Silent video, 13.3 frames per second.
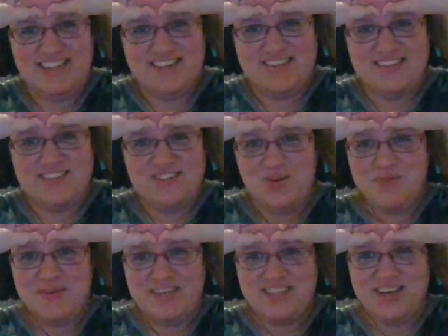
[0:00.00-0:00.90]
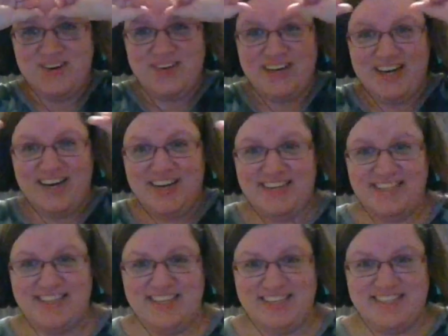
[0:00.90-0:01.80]
There's so much going on
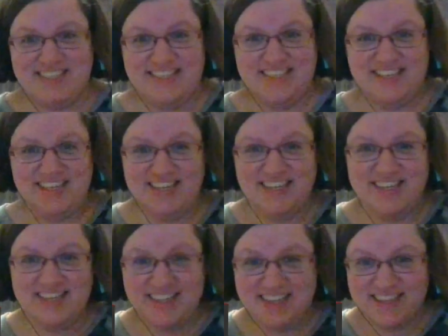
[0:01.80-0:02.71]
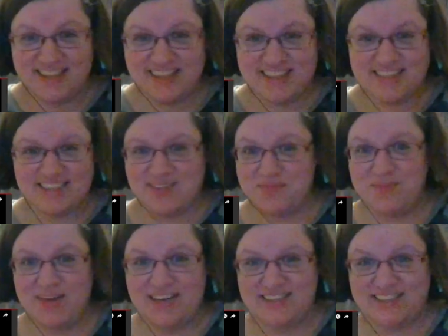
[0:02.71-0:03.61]
in this. This is
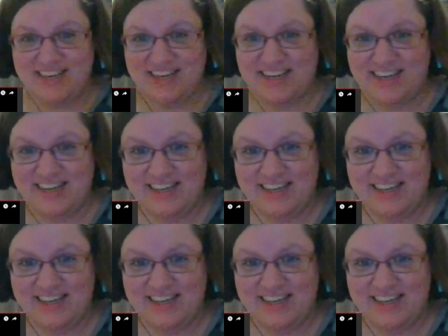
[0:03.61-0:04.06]
amazing.